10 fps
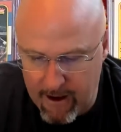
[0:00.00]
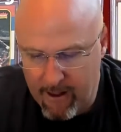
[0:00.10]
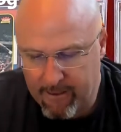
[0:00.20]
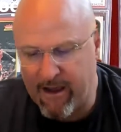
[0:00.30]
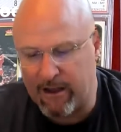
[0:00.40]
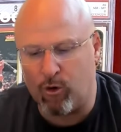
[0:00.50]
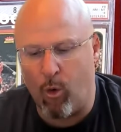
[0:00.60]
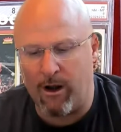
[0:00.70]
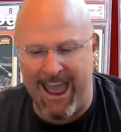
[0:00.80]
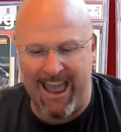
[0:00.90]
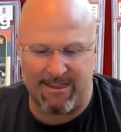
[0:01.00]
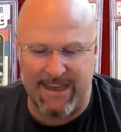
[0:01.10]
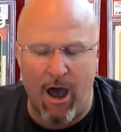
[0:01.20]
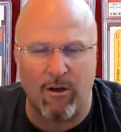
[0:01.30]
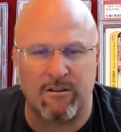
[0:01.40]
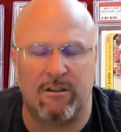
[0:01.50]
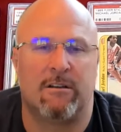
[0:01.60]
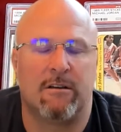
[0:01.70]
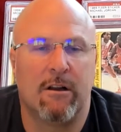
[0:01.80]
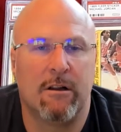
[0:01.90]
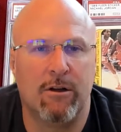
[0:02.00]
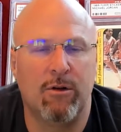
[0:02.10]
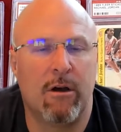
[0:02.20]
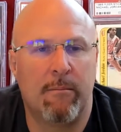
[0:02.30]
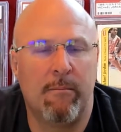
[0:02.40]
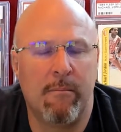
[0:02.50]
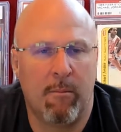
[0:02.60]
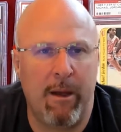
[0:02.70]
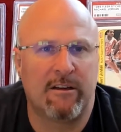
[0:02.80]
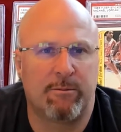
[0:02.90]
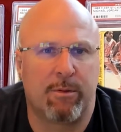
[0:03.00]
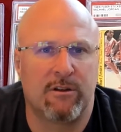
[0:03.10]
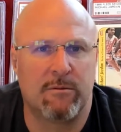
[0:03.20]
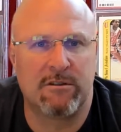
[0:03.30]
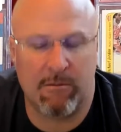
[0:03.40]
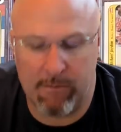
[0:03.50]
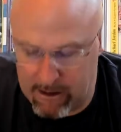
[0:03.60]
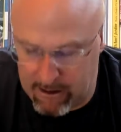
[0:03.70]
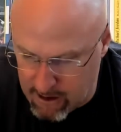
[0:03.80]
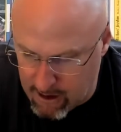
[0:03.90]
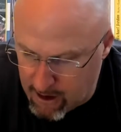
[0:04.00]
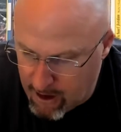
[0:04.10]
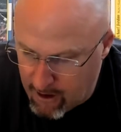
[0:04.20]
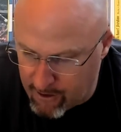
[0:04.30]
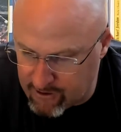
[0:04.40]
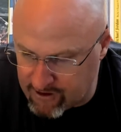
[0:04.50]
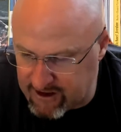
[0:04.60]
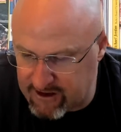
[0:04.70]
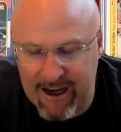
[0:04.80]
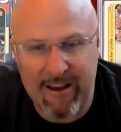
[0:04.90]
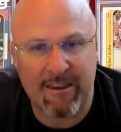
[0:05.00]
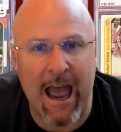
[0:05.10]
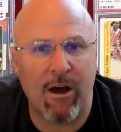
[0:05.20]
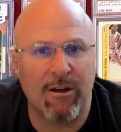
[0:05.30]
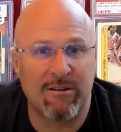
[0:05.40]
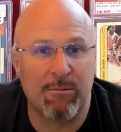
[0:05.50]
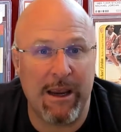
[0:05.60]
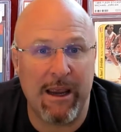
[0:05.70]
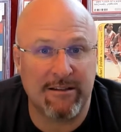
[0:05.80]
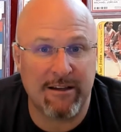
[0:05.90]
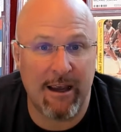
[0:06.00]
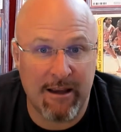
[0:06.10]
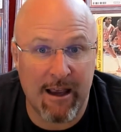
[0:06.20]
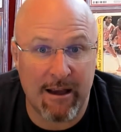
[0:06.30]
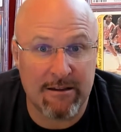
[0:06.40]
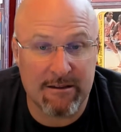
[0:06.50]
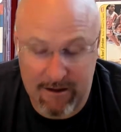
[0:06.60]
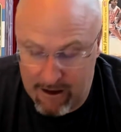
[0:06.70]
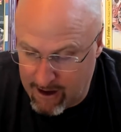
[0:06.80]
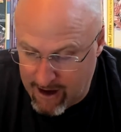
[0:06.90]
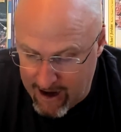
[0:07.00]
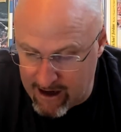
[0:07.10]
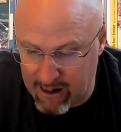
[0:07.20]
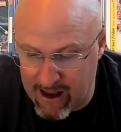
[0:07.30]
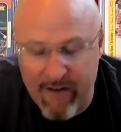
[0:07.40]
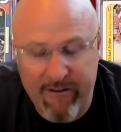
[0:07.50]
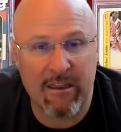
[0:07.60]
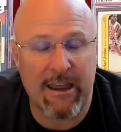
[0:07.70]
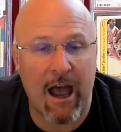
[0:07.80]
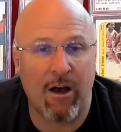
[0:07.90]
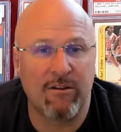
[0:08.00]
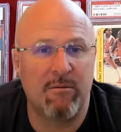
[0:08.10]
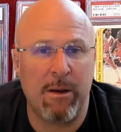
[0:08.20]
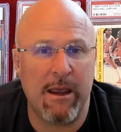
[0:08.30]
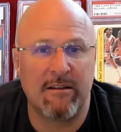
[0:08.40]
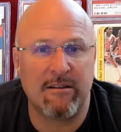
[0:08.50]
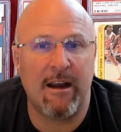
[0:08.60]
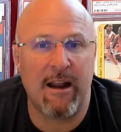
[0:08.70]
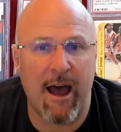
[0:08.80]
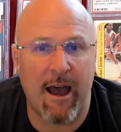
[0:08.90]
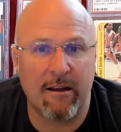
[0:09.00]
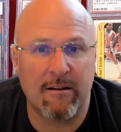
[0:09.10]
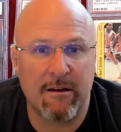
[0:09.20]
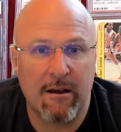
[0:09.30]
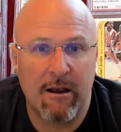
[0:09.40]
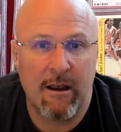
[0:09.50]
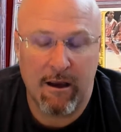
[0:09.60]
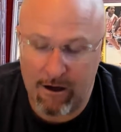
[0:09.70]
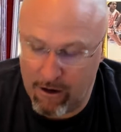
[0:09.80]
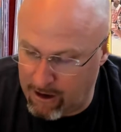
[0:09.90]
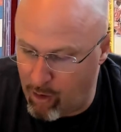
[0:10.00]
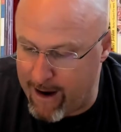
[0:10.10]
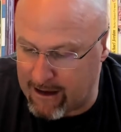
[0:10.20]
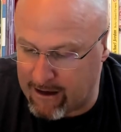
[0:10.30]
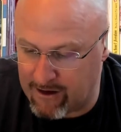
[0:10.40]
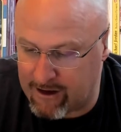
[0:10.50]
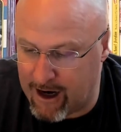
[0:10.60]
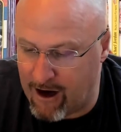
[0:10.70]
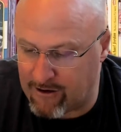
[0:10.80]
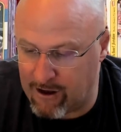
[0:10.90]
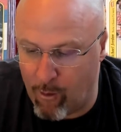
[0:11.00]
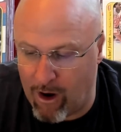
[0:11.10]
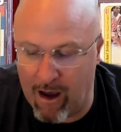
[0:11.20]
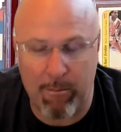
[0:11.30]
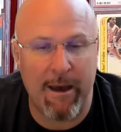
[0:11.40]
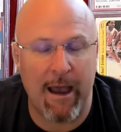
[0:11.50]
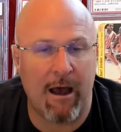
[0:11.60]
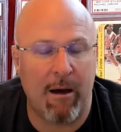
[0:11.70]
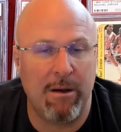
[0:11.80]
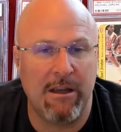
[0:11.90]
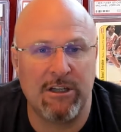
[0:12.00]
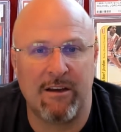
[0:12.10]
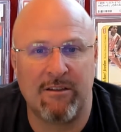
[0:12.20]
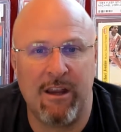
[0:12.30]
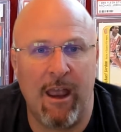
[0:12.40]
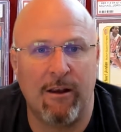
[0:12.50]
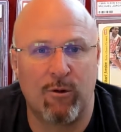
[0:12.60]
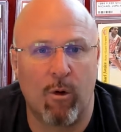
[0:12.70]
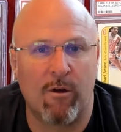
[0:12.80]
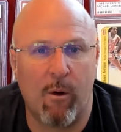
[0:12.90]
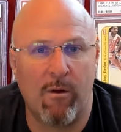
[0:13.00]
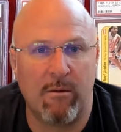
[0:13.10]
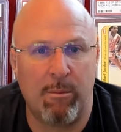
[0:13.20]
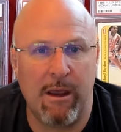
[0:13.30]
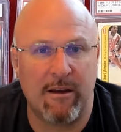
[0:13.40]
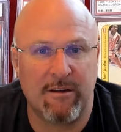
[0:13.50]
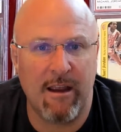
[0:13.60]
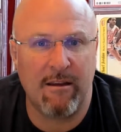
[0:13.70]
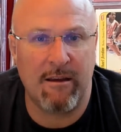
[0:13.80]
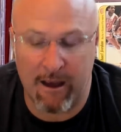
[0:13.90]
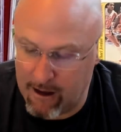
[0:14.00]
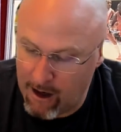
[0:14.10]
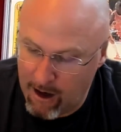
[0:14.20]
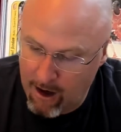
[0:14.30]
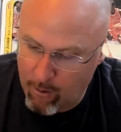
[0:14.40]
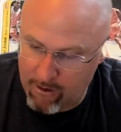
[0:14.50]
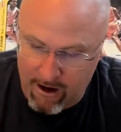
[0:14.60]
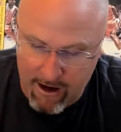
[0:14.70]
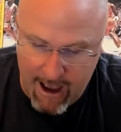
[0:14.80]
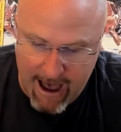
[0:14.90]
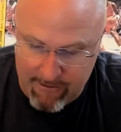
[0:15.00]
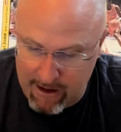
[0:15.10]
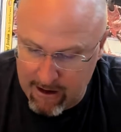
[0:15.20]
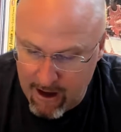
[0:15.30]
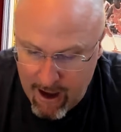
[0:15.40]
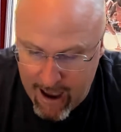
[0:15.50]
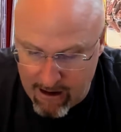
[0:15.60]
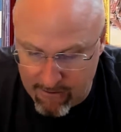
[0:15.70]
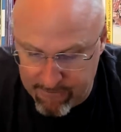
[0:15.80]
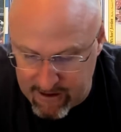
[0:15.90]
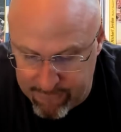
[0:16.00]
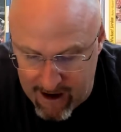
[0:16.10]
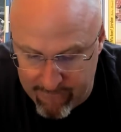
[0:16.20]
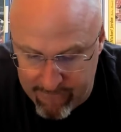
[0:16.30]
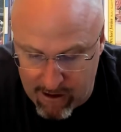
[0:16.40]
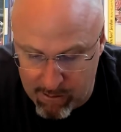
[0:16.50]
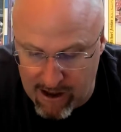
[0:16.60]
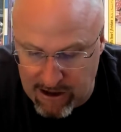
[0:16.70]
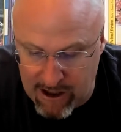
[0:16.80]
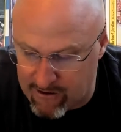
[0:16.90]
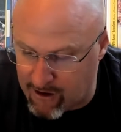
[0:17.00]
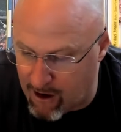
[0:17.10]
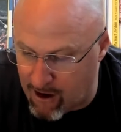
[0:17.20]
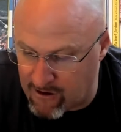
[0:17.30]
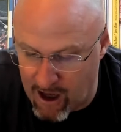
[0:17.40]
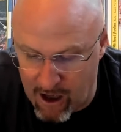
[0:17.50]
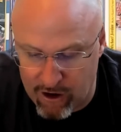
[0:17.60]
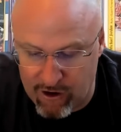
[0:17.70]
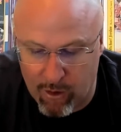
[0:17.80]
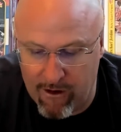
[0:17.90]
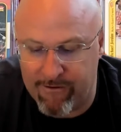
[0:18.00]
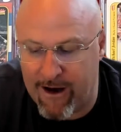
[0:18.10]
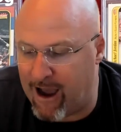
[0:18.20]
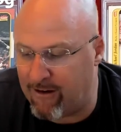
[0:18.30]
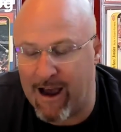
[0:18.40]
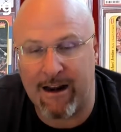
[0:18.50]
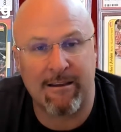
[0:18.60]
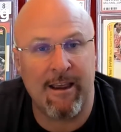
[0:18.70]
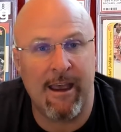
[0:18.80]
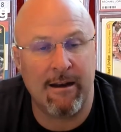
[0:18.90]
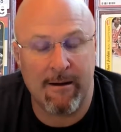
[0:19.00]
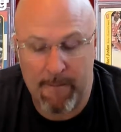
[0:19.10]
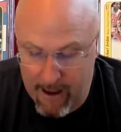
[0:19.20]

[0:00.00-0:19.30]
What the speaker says: they've had 28,000 Luka base prisms submitted. There are 16,000 PSA 10s and 11,000 PSA 9s. You go back to the scarcity and why a BGS 10 is worth more than a PSA 10. Well, there you have it. Out of 5,500 BGS cards, 125 got a 10.